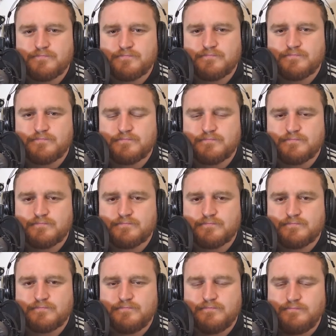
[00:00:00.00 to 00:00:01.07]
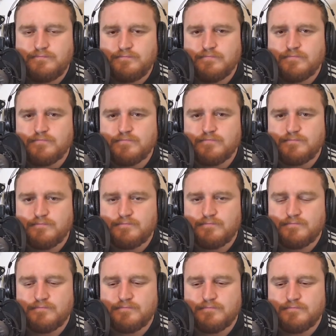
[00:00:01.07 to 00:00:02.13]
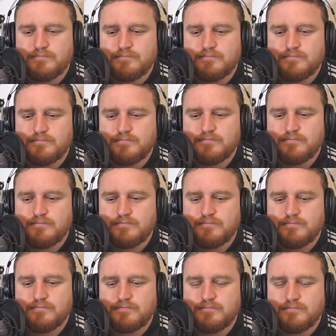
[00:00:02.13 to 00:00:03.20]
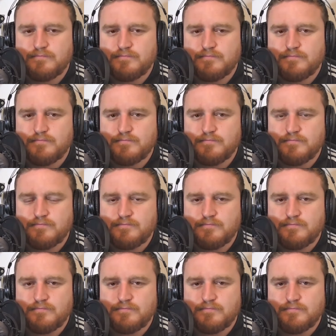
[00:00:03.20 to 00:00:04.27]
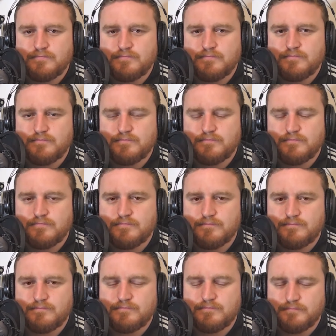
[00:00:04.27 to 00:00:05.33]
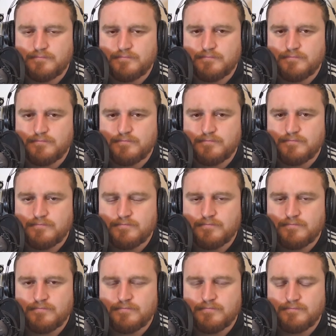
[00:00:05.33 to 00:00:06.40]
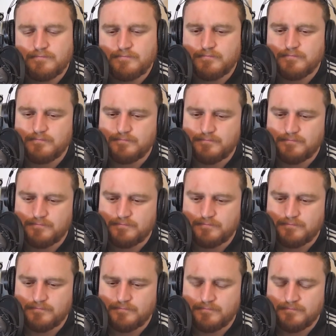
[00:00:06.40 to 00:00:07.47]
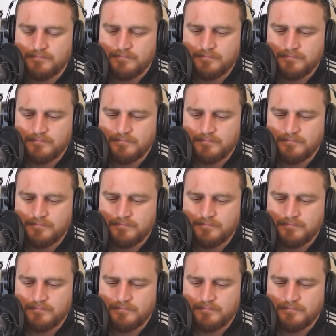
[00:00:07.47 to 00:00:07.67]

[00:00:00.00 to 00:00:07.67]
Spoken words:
(silent)